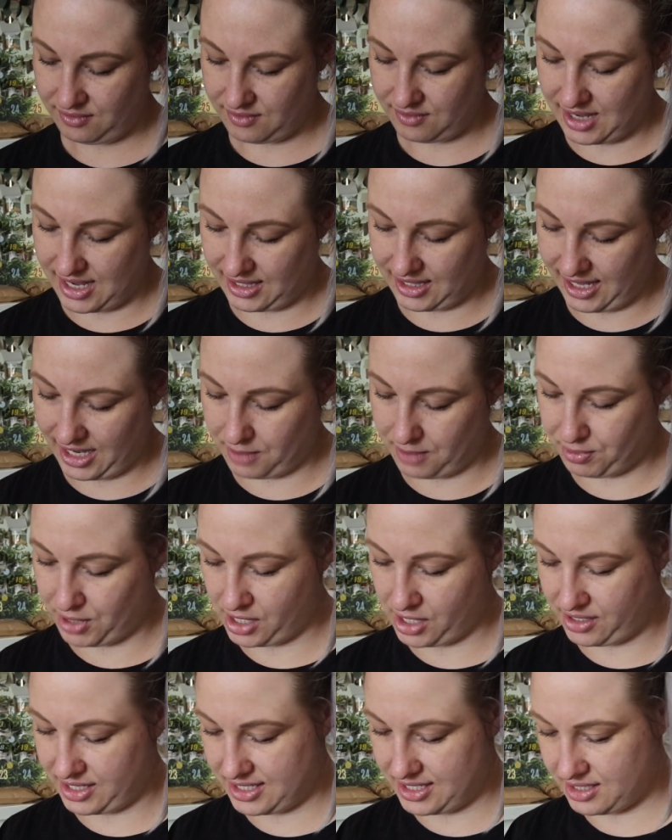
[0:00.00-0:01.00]
And like a
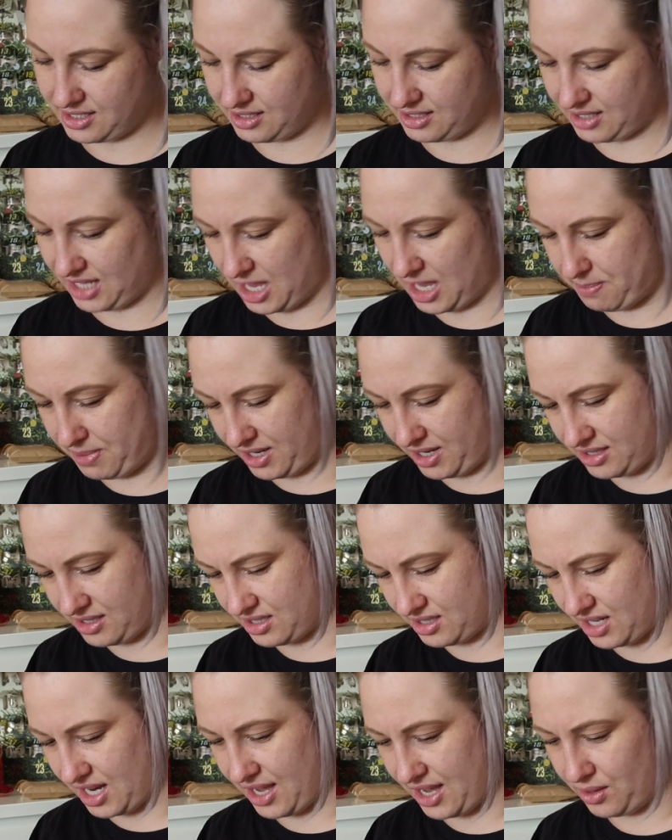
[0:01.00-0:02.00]
progress keeper
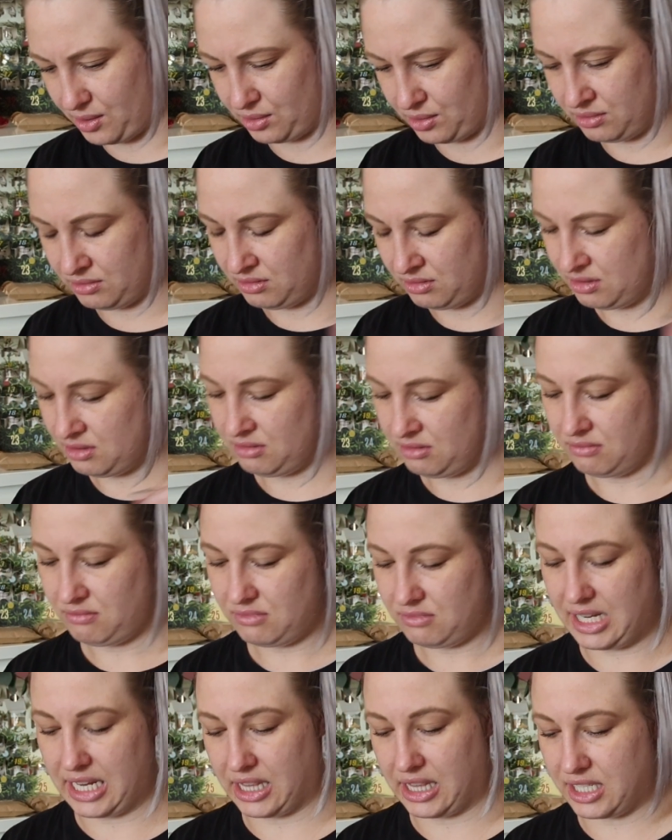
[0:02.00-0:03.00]
style
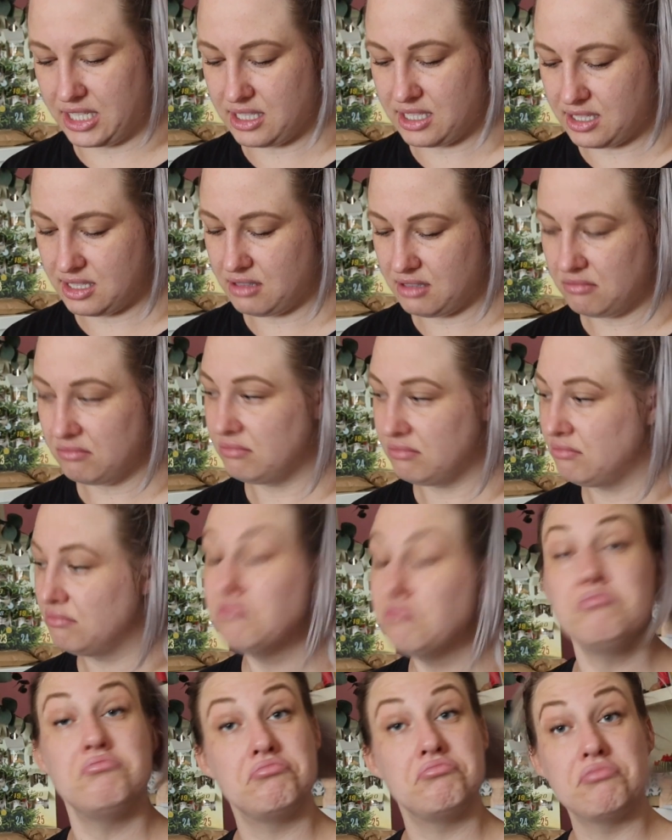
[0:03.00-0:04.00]
necklace.
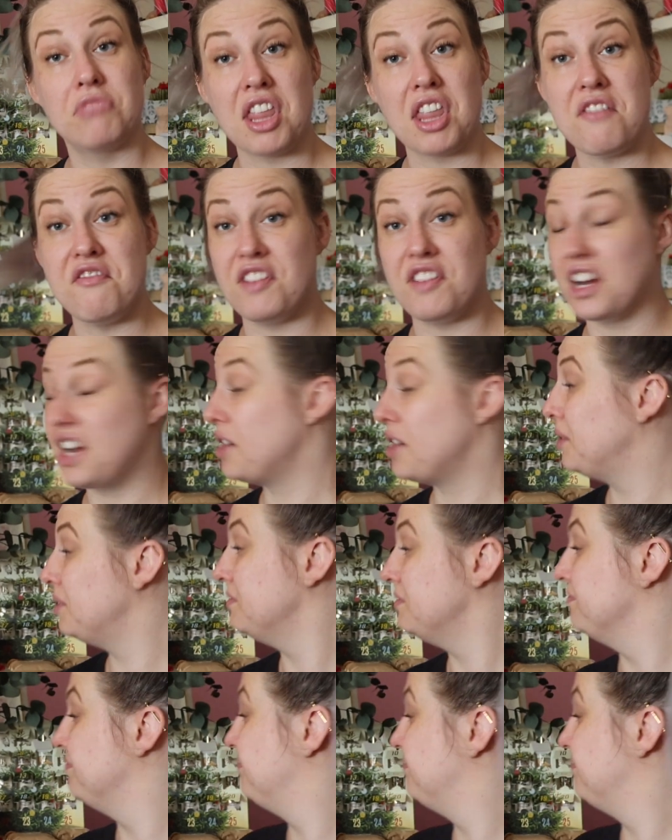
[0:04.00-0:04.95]
Very cool.